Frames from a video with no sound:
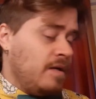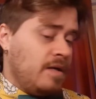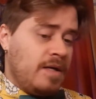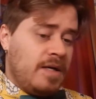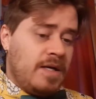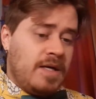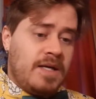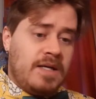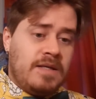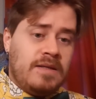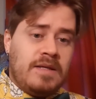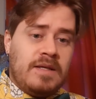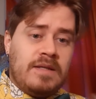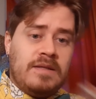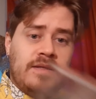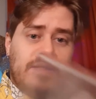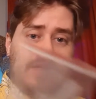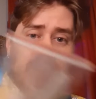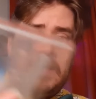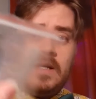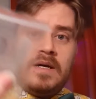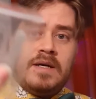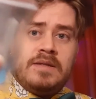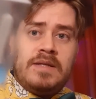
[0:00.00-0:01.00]
And then
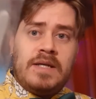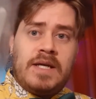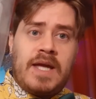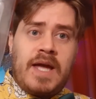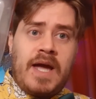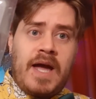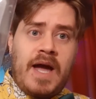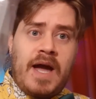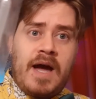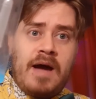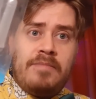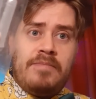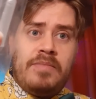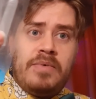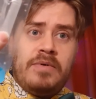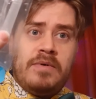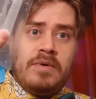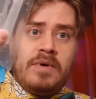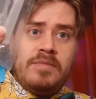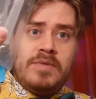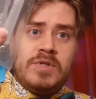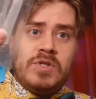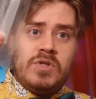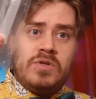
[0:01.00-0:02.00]
the cap,
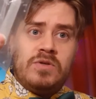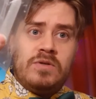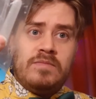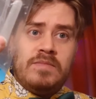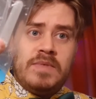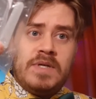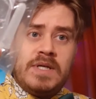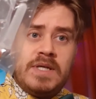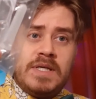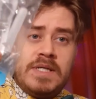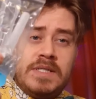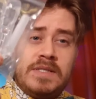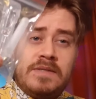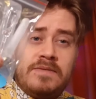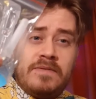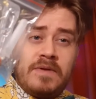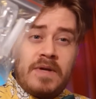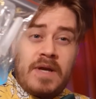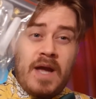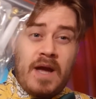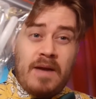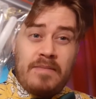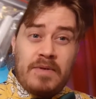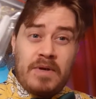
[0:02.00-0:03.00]
I'm assuming, is for
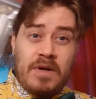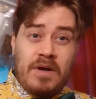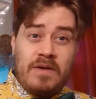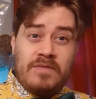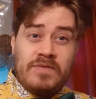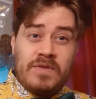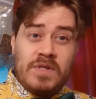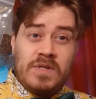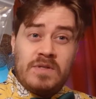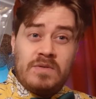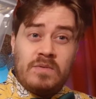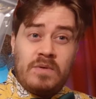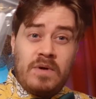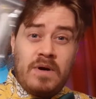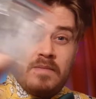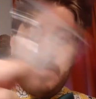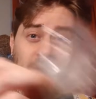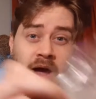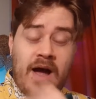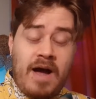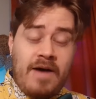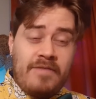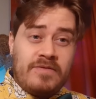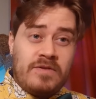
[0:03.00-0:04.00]
capping off the swab
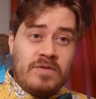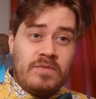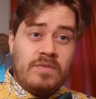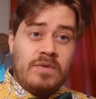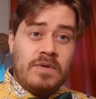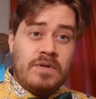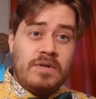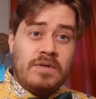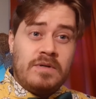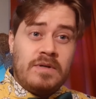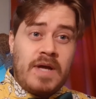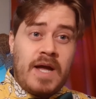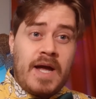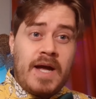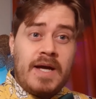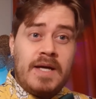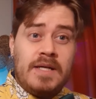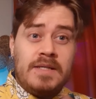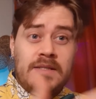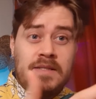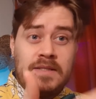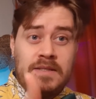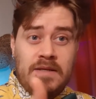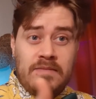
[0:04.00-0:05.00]
afterward,
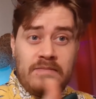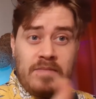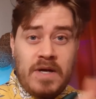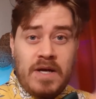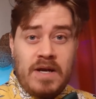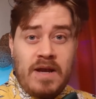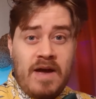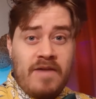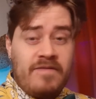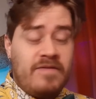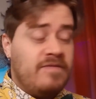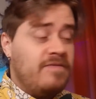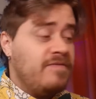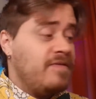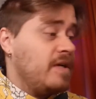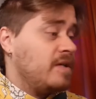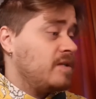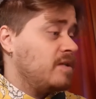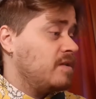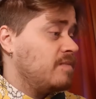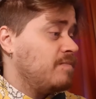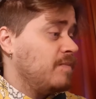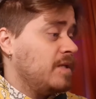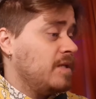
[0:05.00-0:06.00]
as it might have
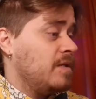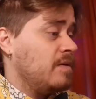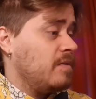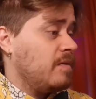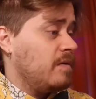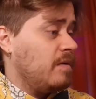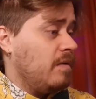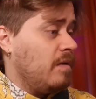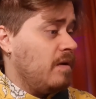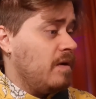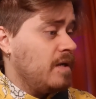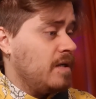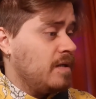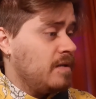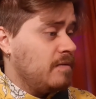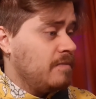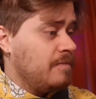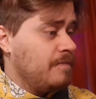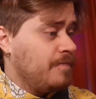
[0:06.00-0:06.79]
infectious material on it.